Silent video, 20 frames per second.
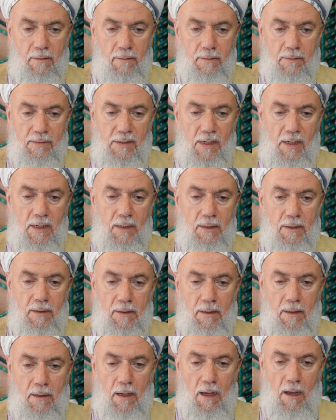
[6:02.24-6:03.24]

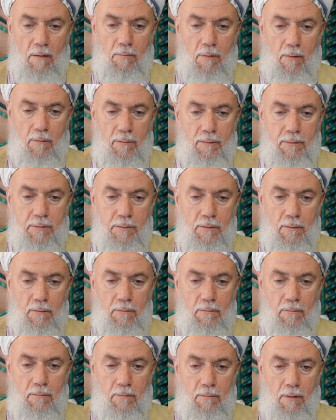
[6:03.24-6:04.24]
saying about
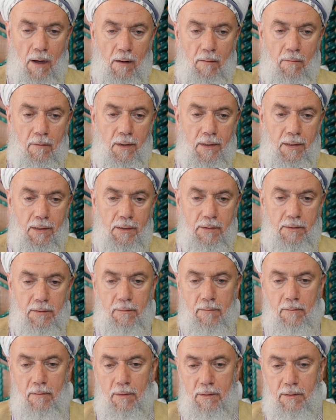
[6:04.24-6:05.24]
soul, how it is,
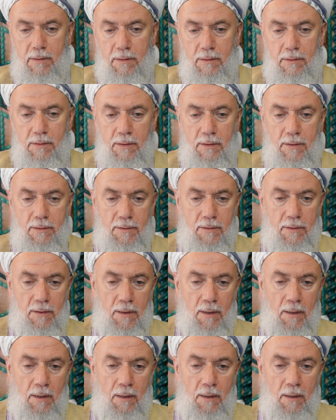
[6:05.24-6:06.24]
what it is,
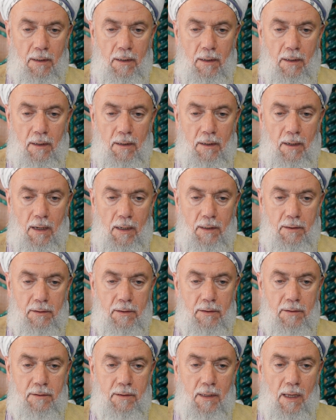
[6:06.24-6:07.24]
like
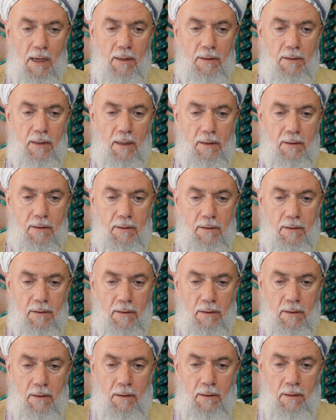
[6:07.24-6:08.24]
this, like that.
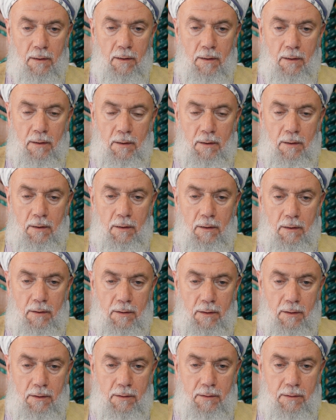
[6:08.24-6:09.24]

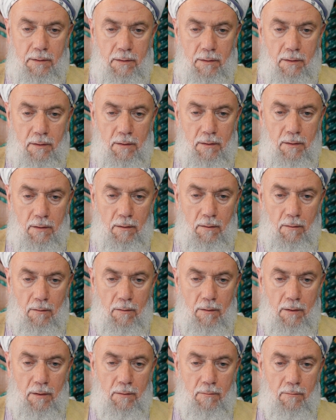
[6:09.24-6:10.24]
This
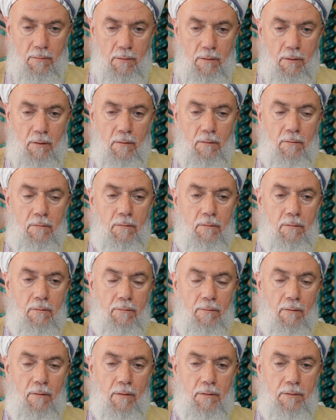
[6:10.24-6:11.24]
only we know
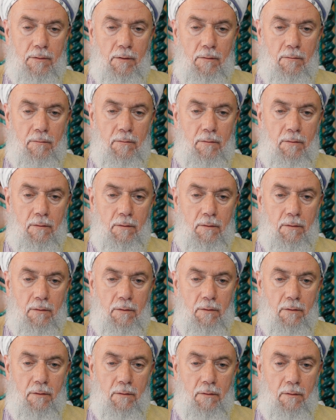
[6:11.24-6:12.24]
for soul,
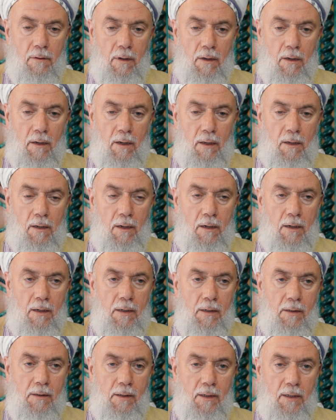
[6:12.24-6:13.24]

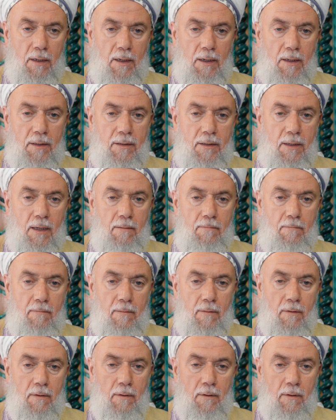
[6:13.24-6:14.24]
Allah created
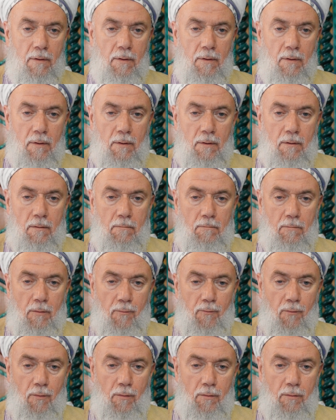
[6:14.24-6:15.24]
them
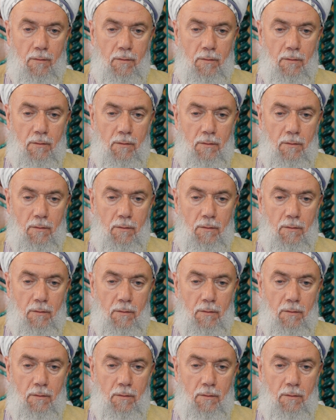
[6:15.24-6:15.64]
before